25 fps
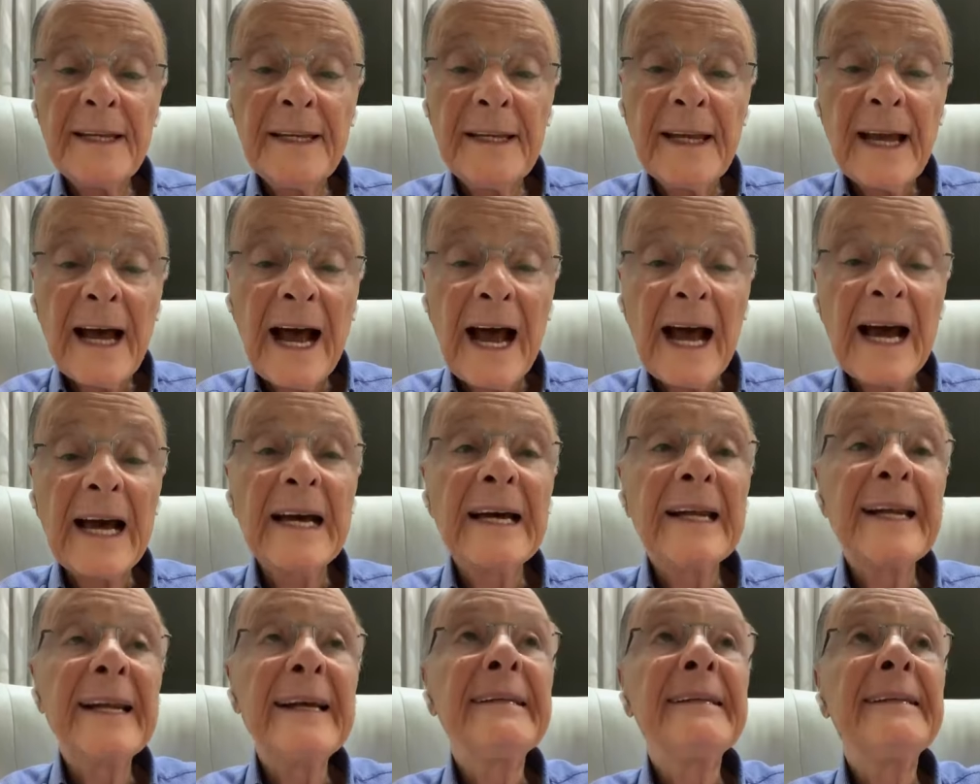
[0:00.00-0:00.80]
so
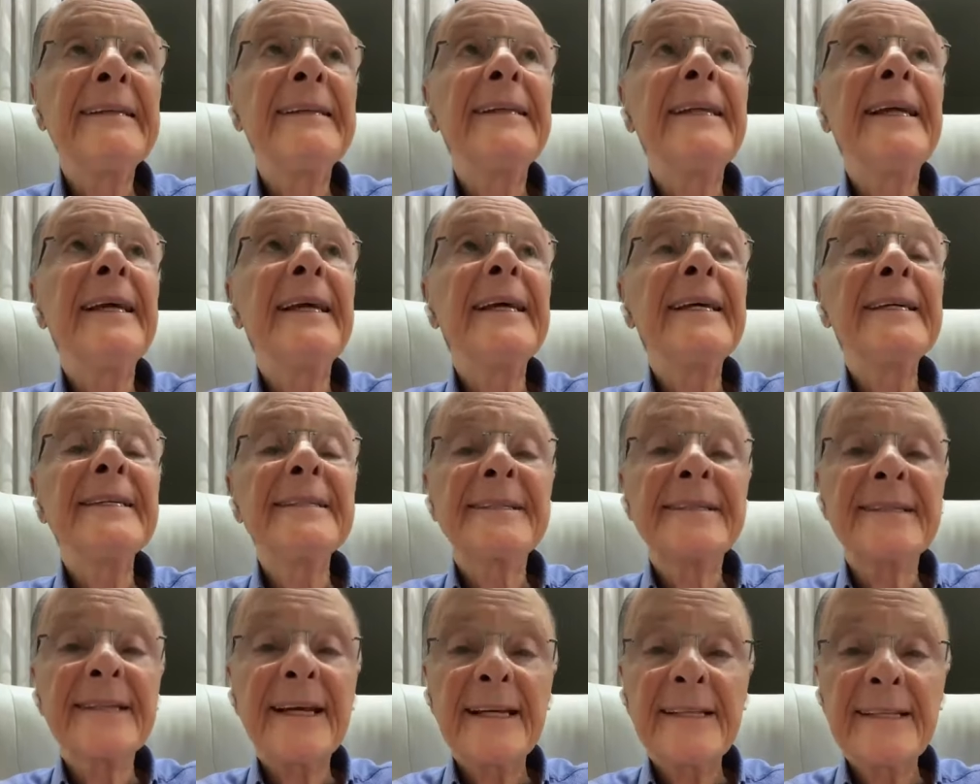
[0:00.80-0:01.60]
that
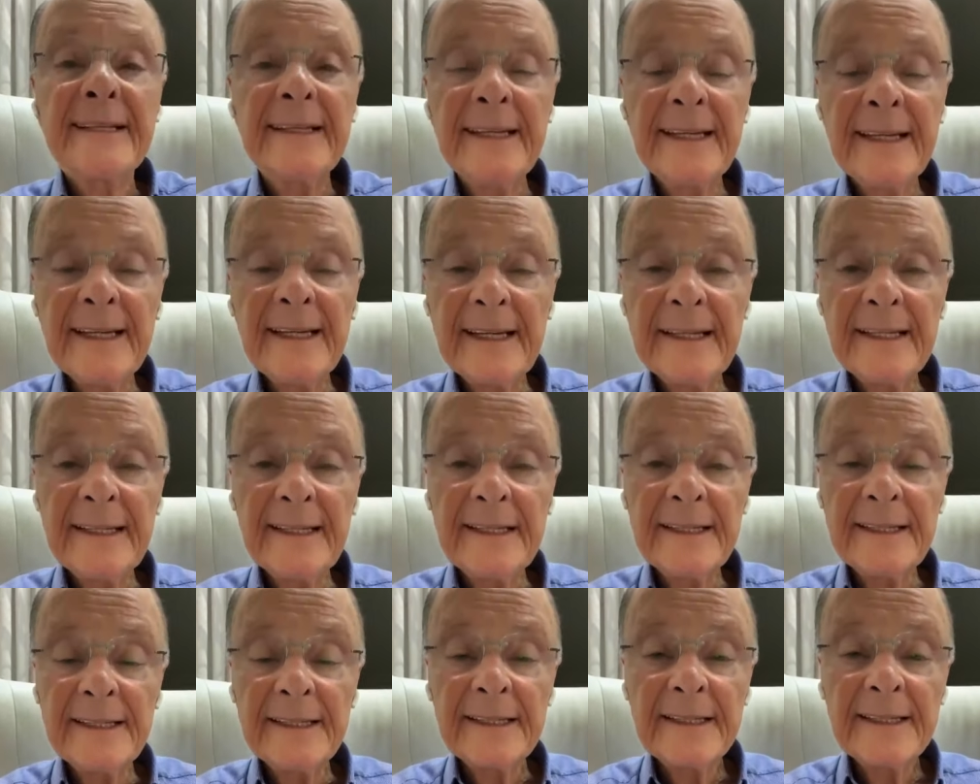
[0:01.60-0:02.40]
His
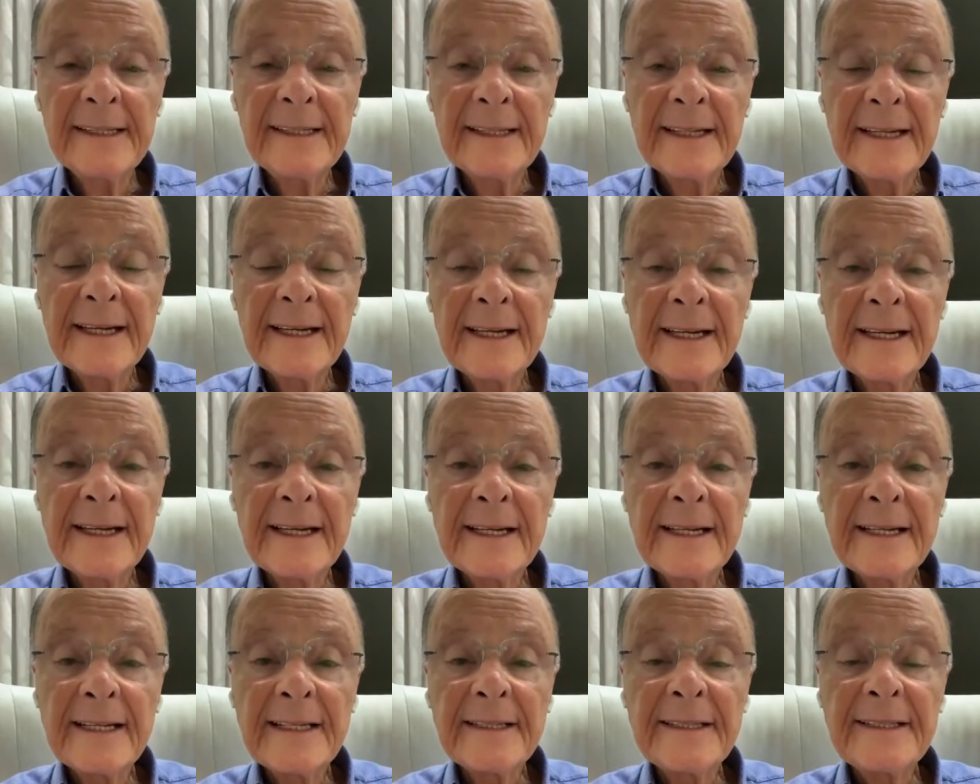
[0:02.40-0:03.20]
greatness
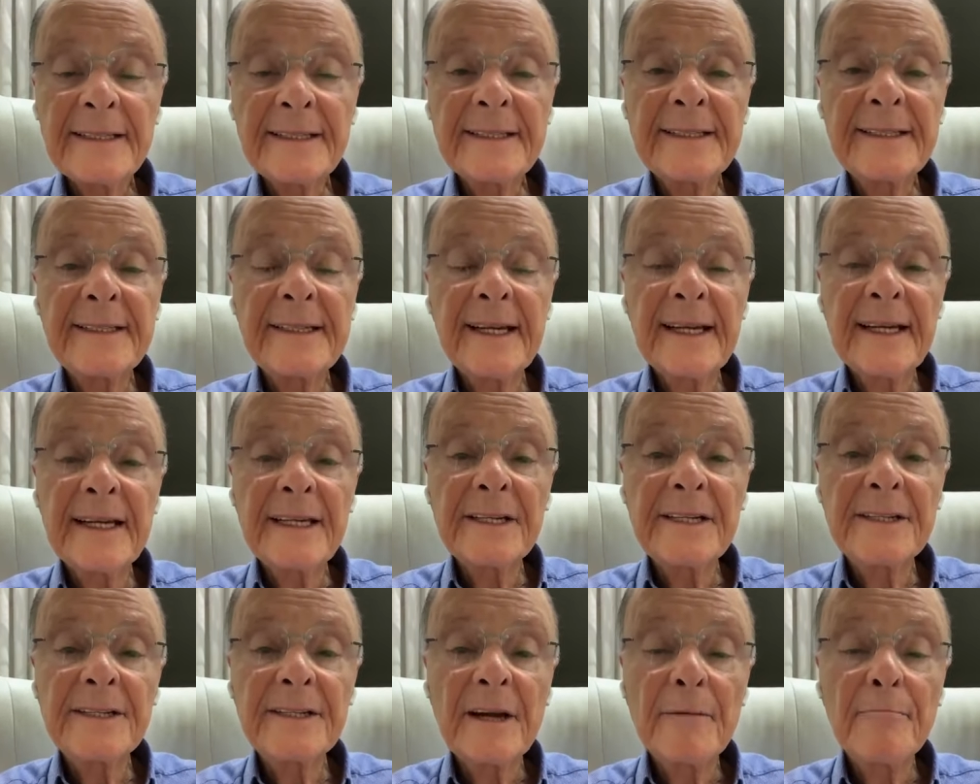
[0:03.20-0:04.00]

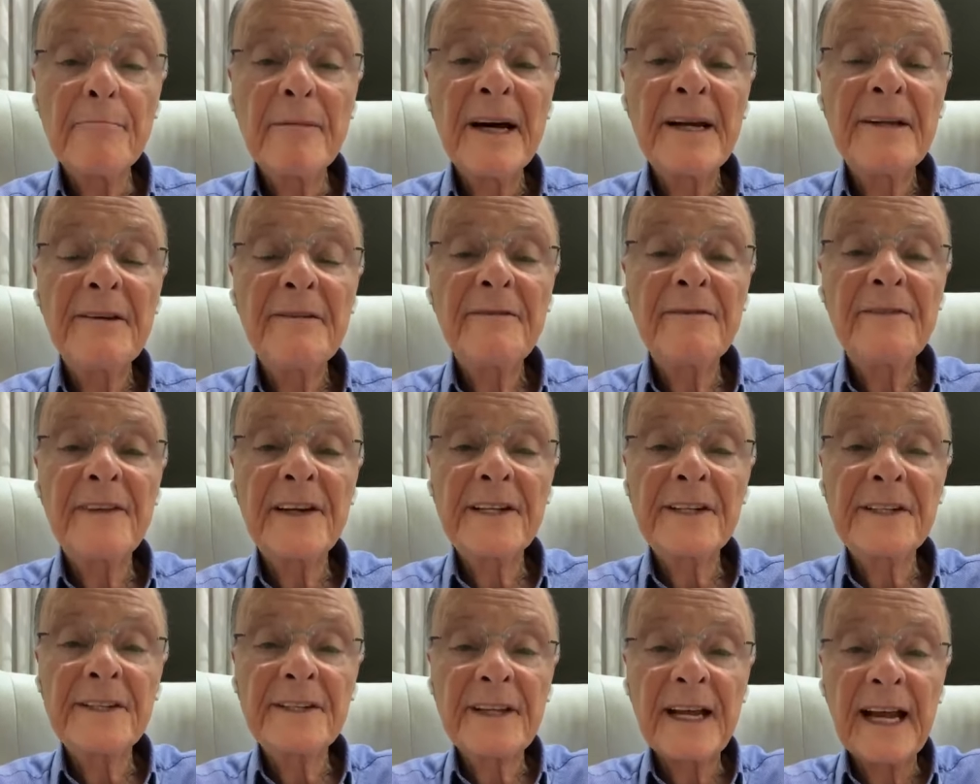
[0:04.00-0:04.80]
could
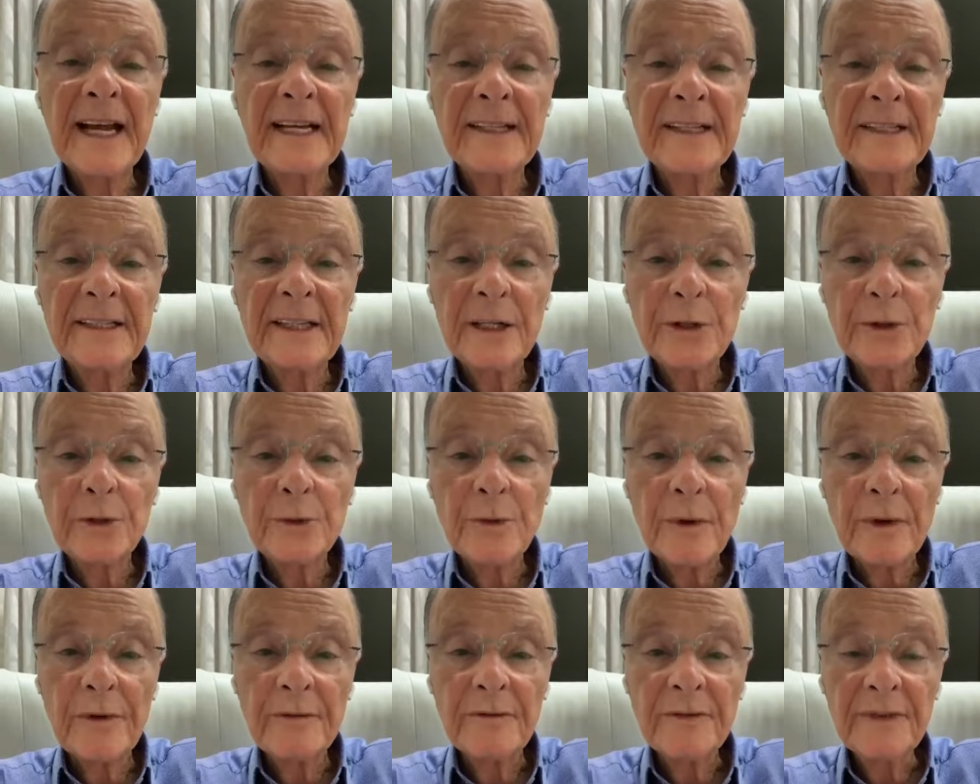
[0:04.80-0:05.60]
be
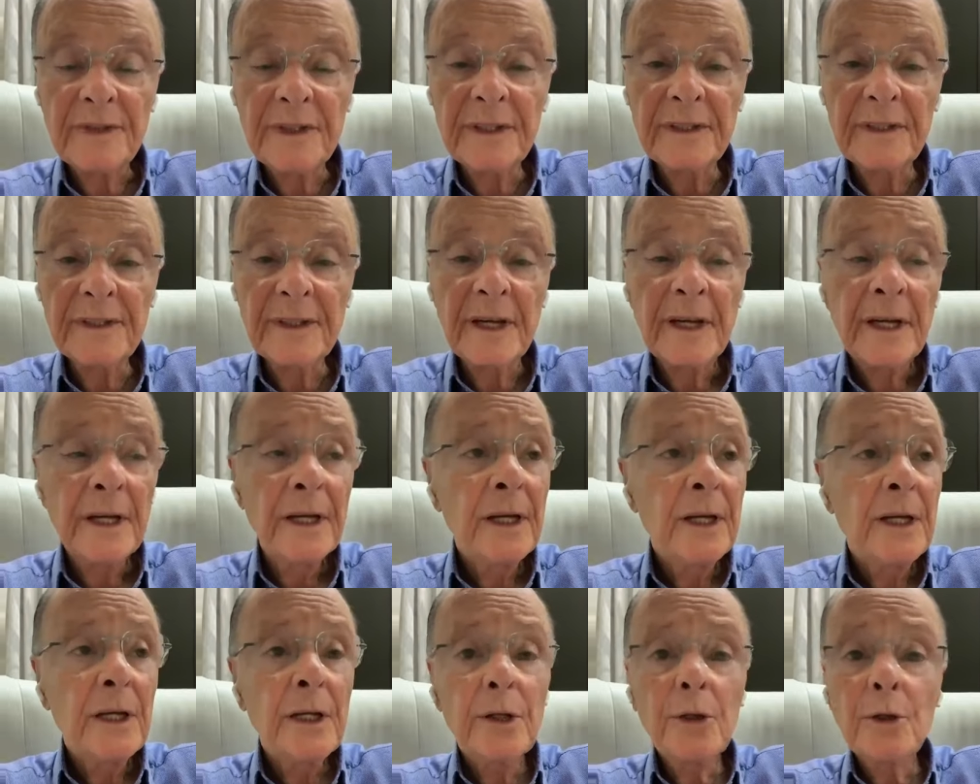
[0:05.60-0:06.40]
manifested in
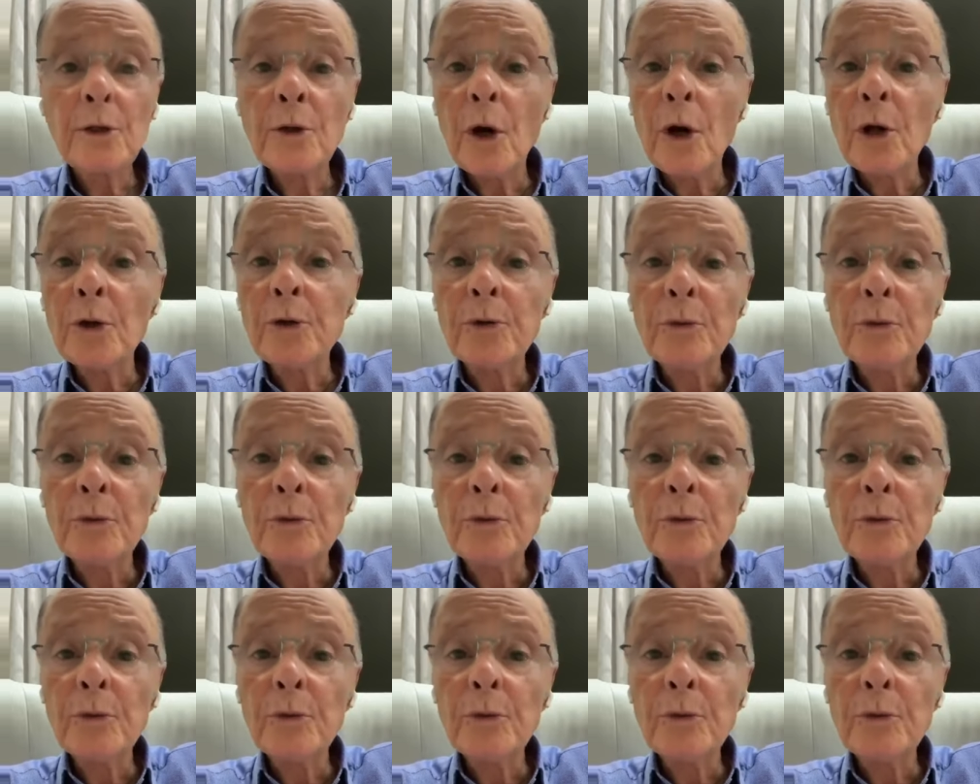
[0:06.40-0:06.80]
your life